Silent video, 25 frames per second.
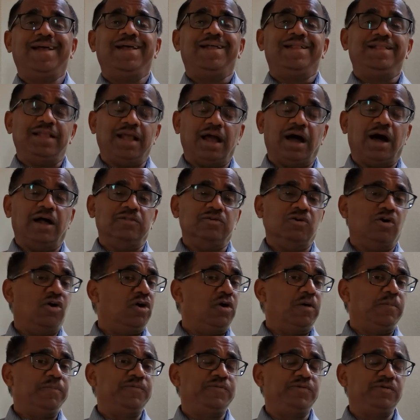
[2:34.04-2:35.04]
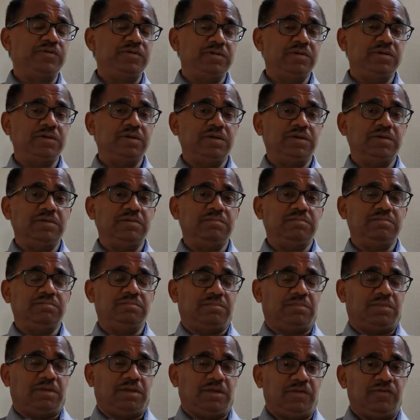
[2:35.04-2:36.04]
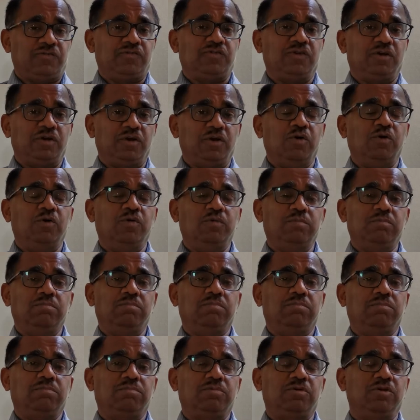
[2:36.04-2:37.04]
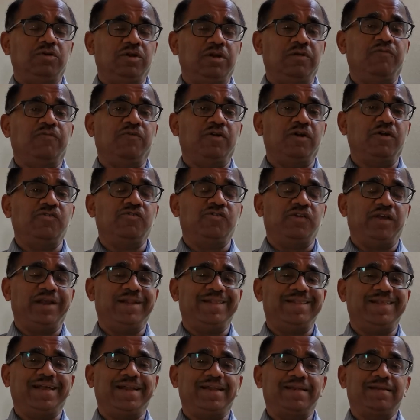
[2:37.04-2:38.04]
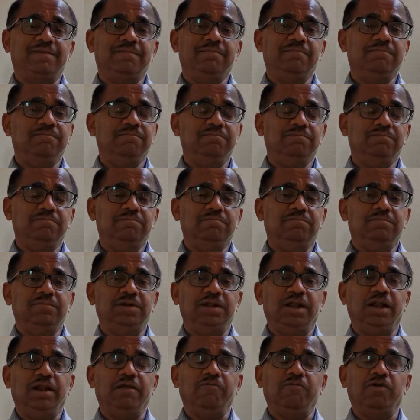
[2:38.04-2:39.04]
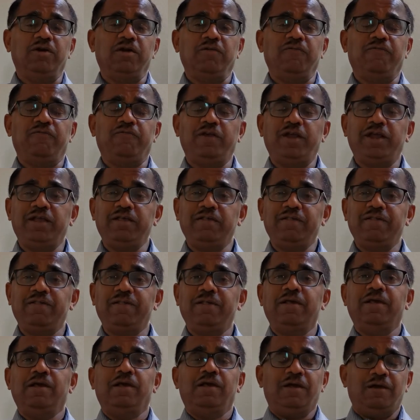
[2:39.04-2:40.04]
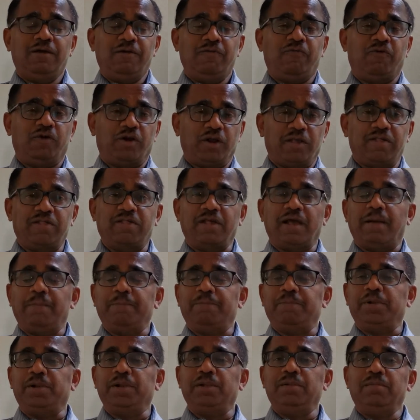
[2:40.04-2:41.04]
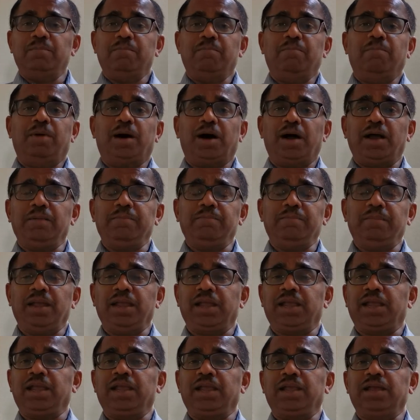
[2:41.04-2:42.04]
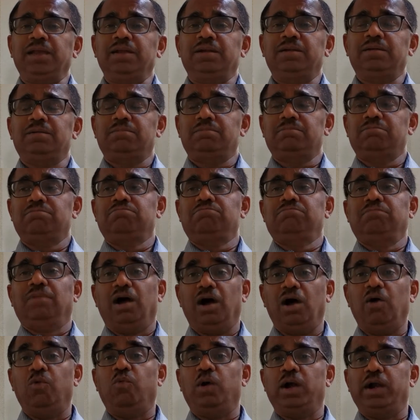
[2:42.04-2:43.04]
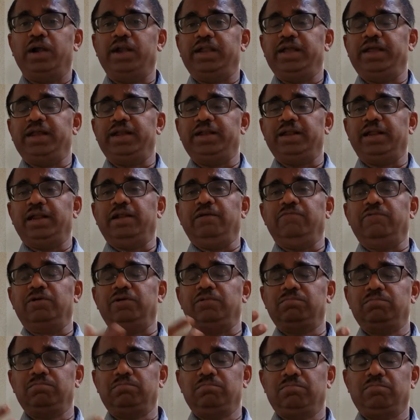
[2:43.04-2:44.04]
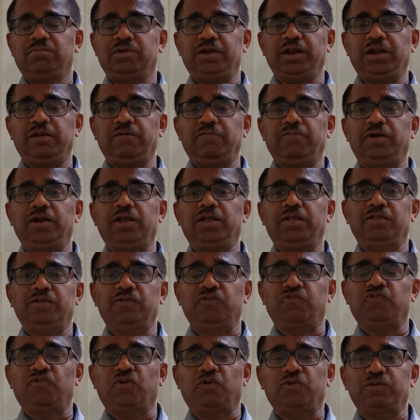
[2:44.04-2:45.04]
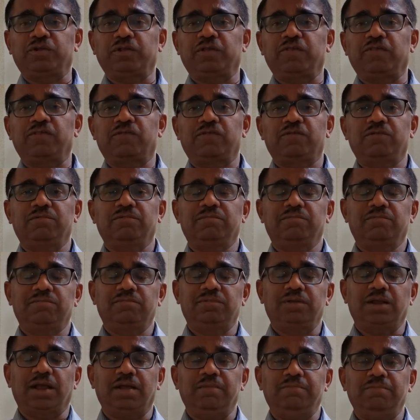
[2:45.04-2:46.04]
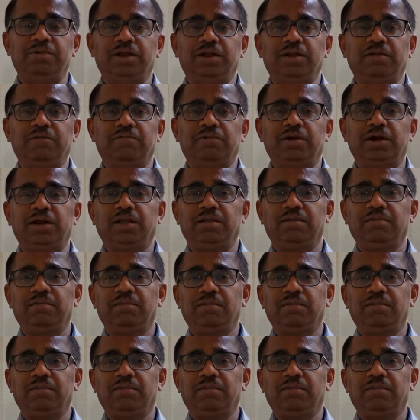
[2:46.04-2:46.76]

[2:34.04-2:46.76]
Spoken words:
The other option is to go to differentiate that delivery phase, for example, by making it a one-day delivery, the shortest time delivery,